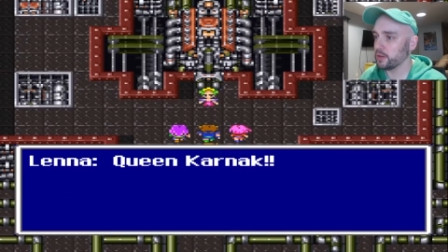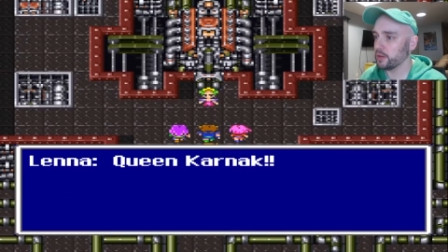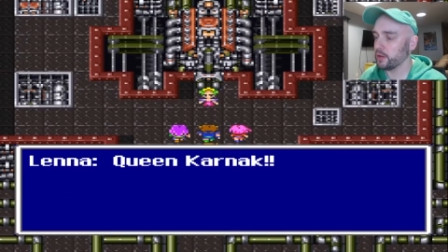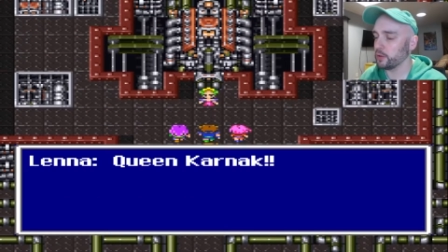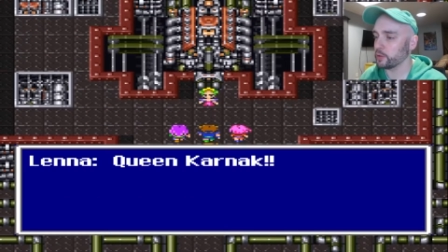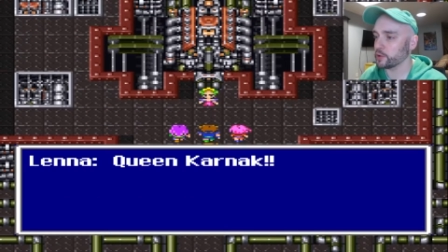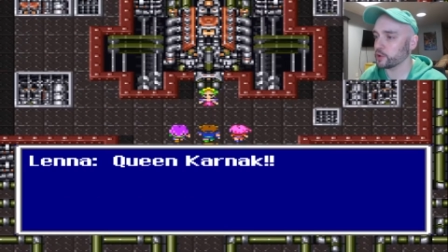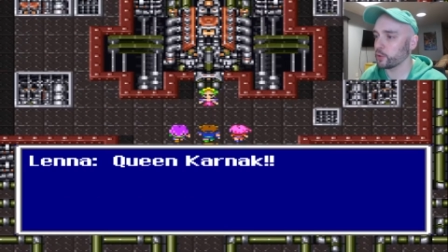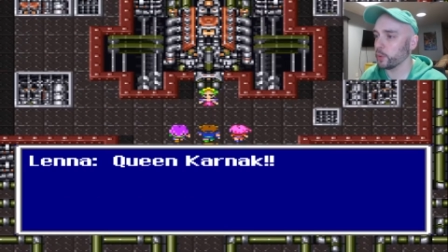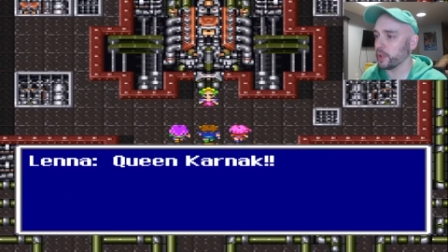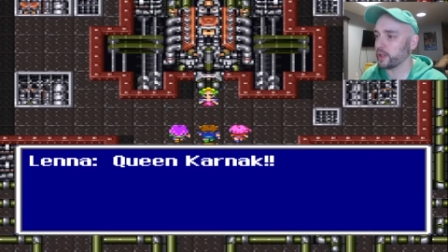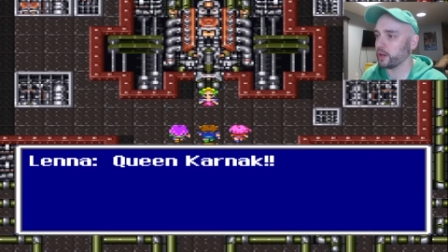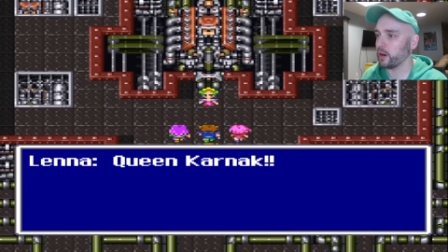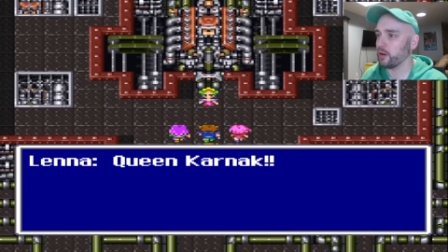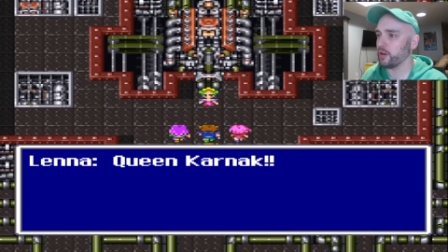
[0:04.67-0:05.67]
Oh, it's
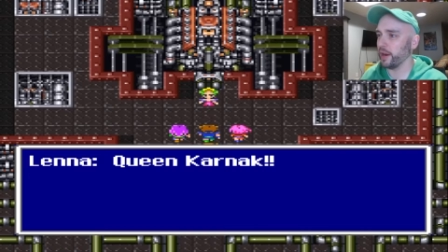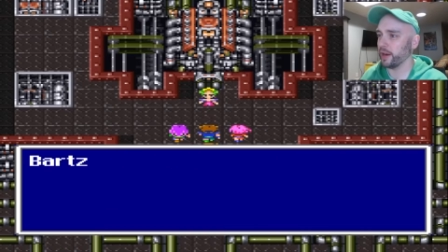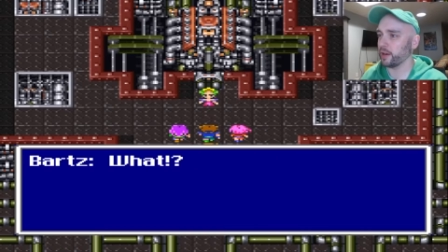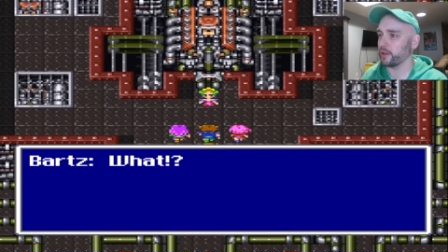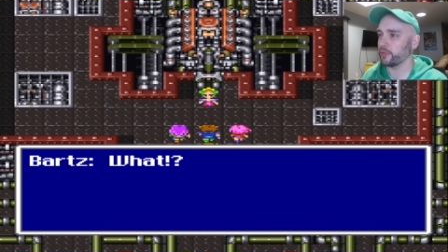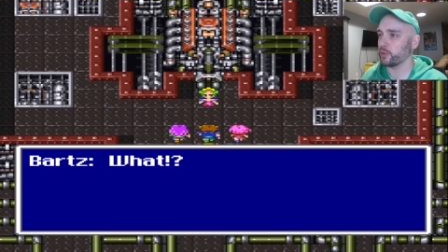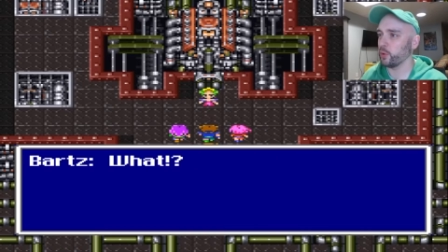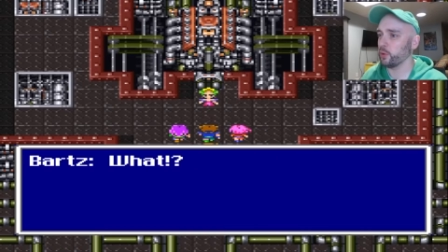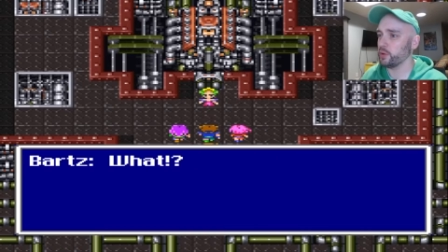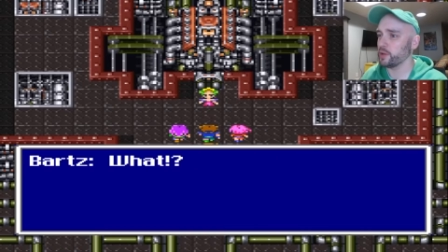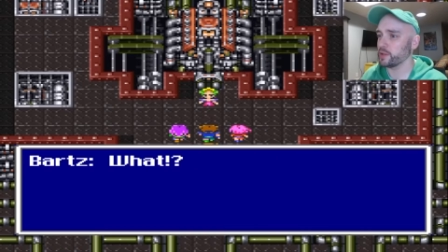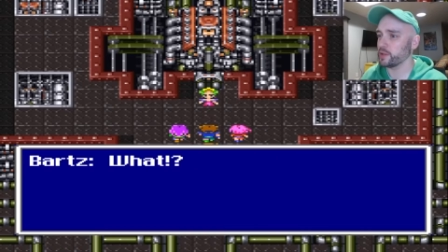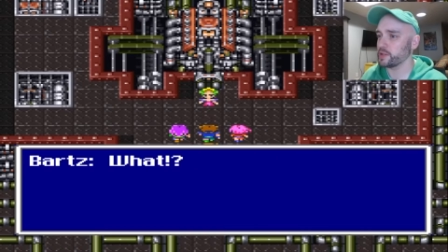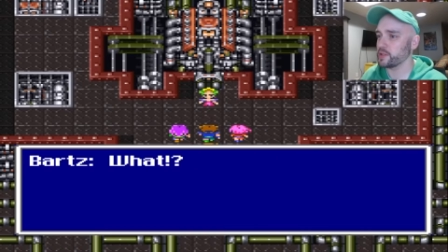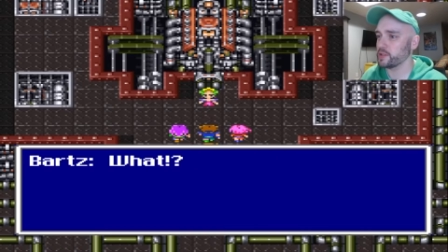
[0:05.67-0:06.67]
Queen Karnak, of
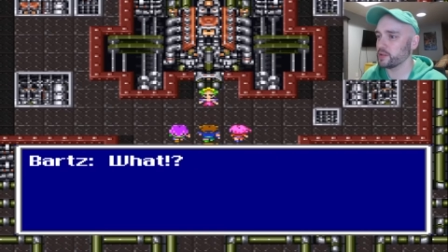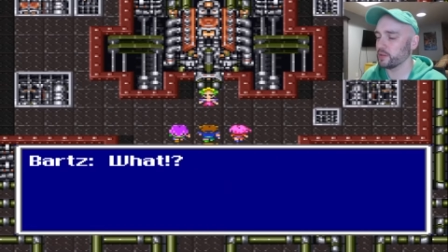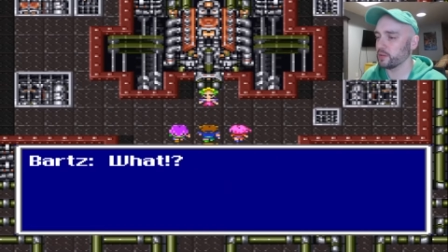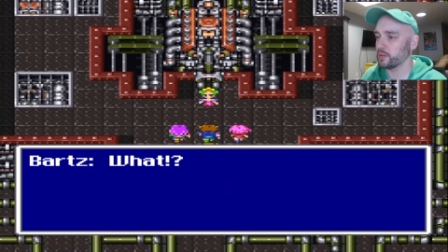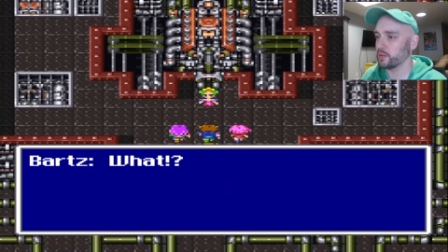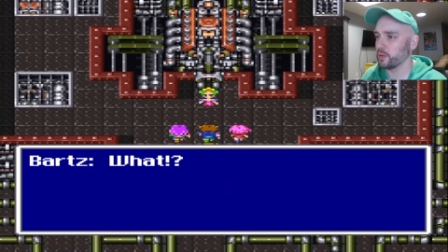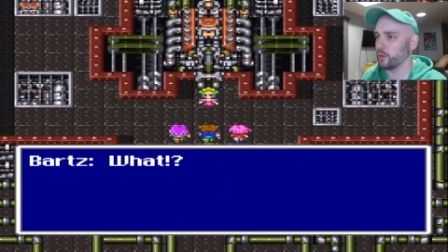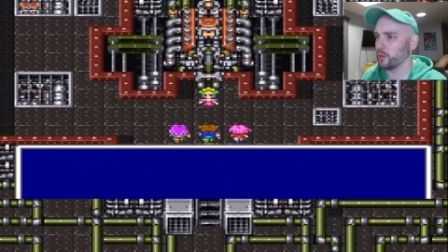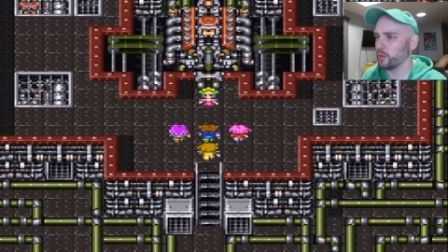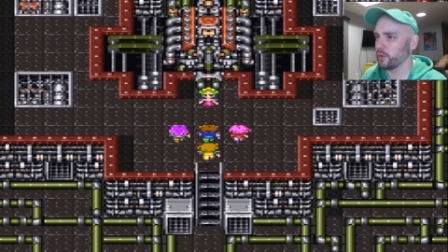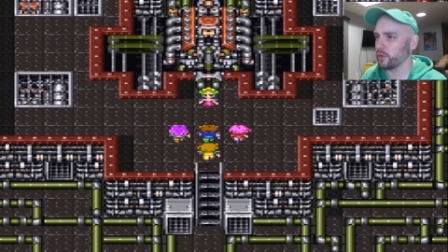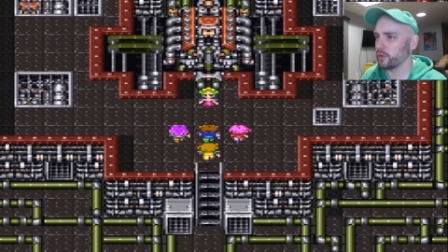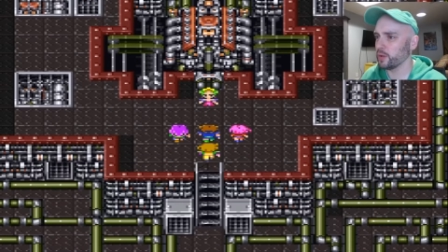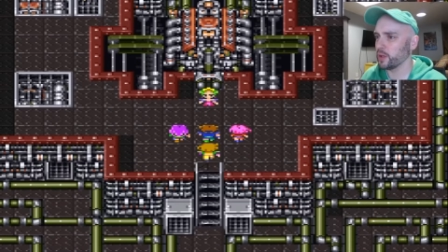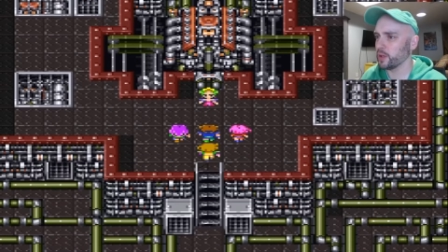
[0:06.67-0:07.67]
course.
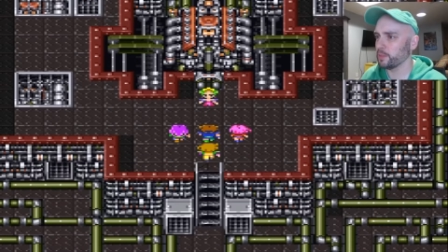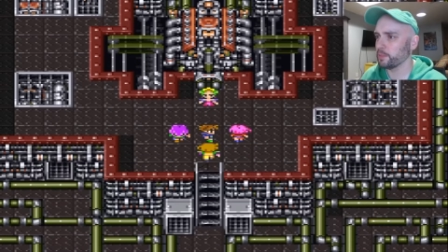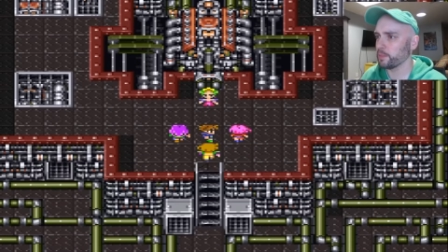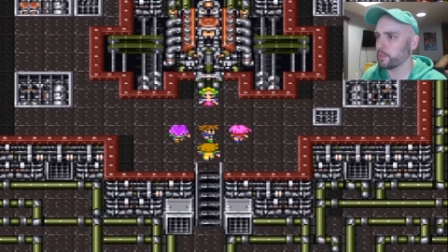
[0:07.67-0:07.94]
Uh,